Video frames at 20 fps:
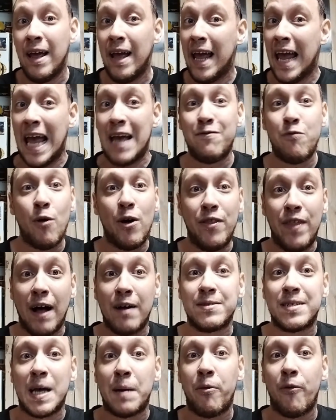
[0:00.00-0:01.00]
even without
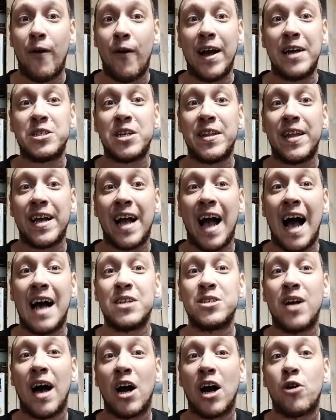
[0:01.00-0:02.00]
separation. The guy's
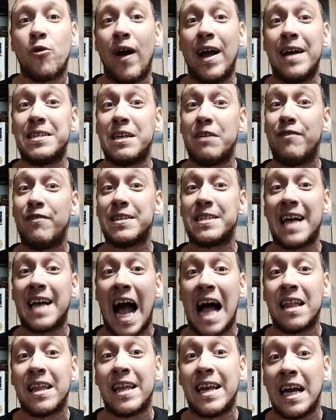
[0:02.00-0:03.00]
got crazy
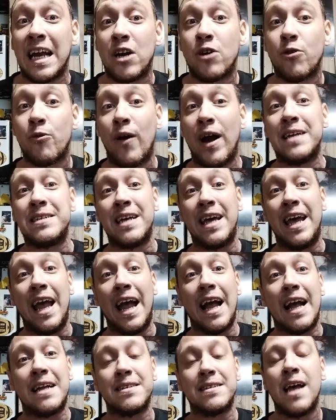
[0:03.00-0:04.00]
physicality and crazy
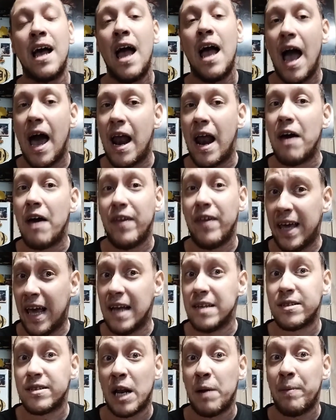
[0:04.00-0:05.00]
hands, and I think he's
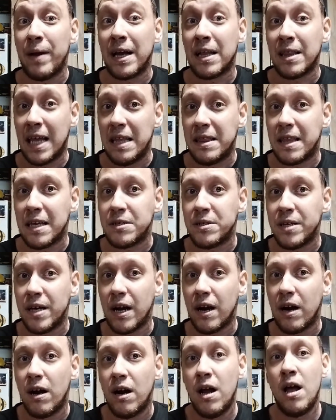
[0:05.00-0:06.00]
going to be elite this
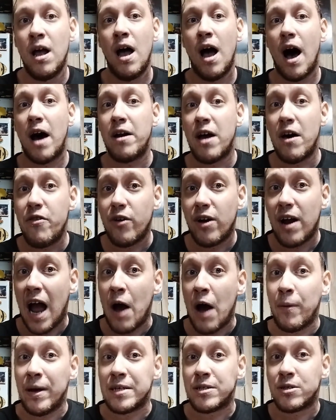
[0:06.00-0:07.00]
year. Another guy
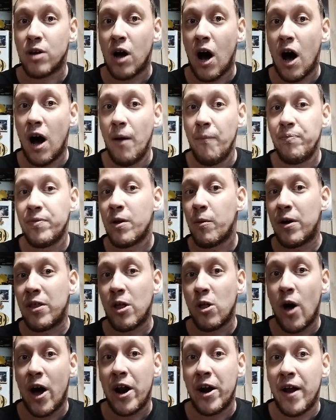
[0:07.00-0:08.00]
we saw with a
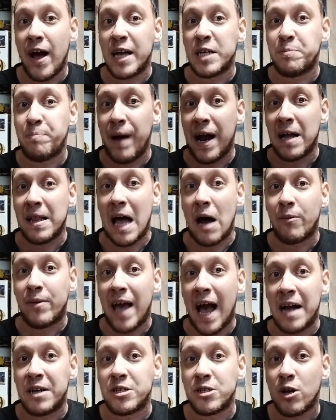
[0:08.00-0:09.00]
lot of nice bailout
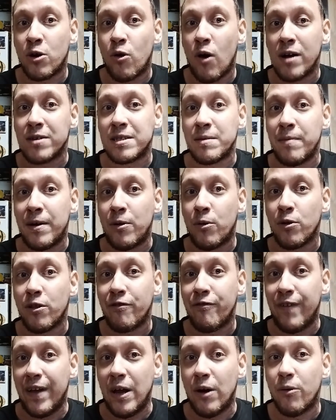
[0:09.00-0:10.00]
catches across the middle of the
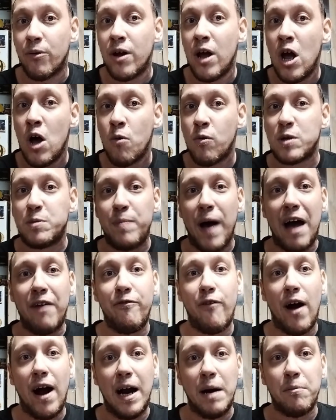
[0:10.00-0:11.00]
field was Pat
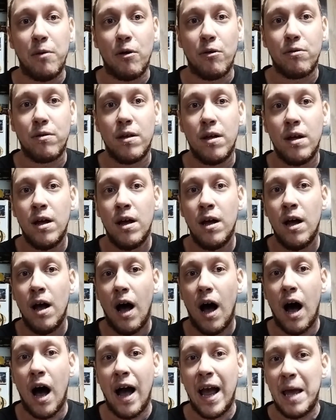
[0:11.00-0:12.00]
Freiermuth.
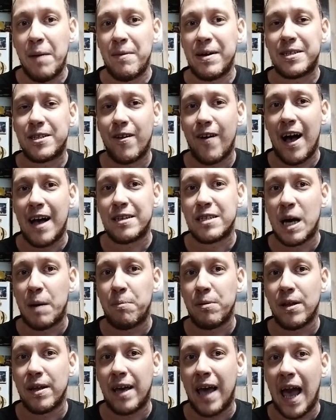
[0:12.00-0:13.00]
He missed the last couple
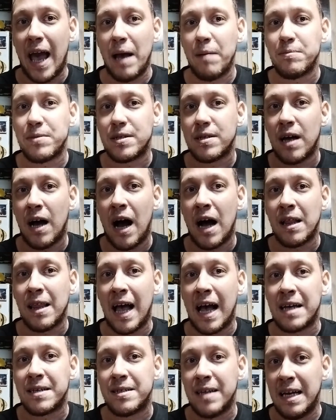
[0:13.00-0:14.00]
of games
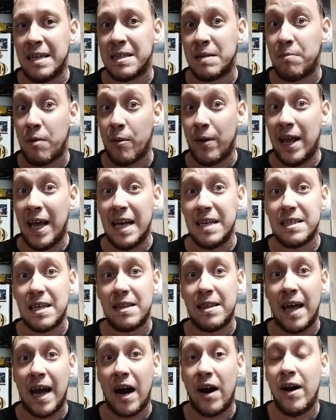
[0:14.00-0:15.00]
last season, but when he's in
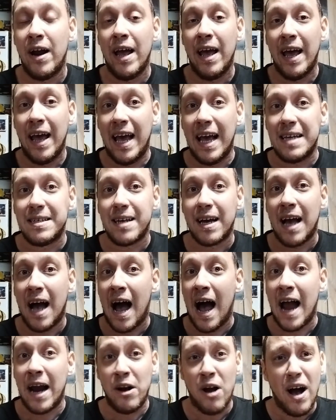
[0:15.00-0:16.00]
there, he's a
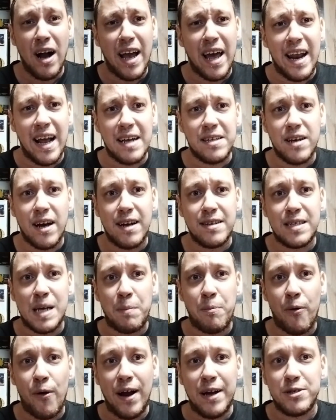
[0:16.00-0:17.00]
guy not getting a ton of
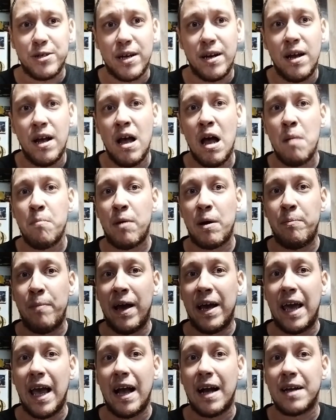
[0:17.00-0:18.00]
separation, but
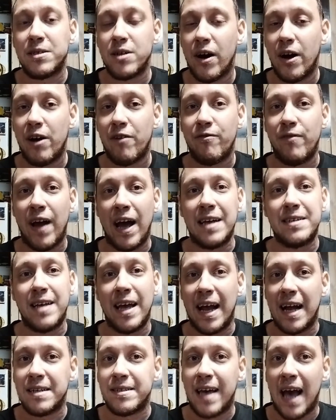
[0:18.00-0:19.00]
making a ton of nice
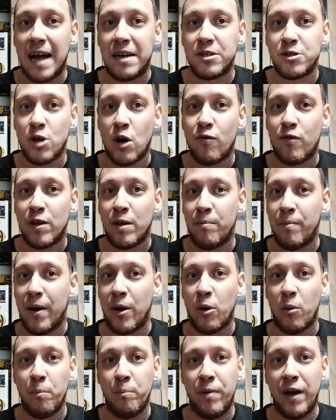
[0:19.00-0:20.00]
hands catches over the middle.
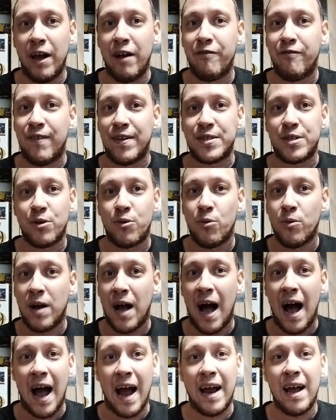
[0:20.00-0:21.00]
Big physical
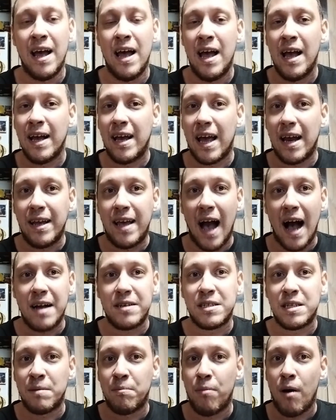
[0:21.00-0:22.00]
guy, can catch
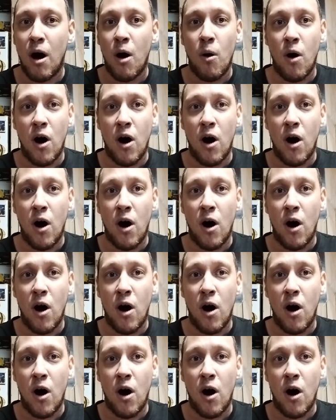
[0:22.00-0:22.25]
the ball,